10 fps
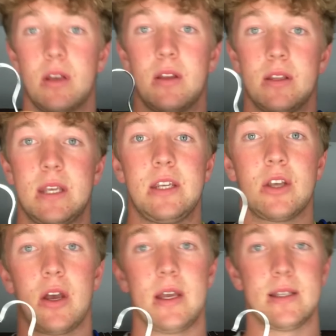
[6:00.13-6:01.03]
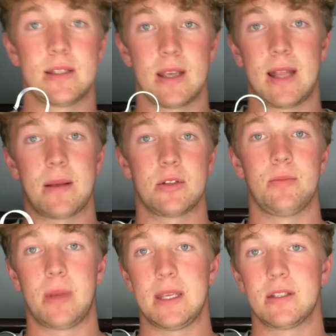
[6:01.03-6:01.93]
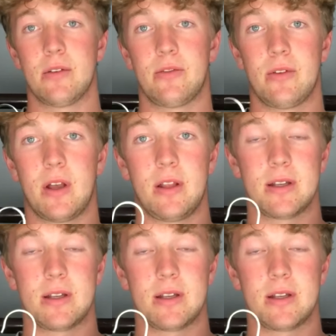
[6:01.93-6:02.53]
the t-shirt is an absolute beast of a Nike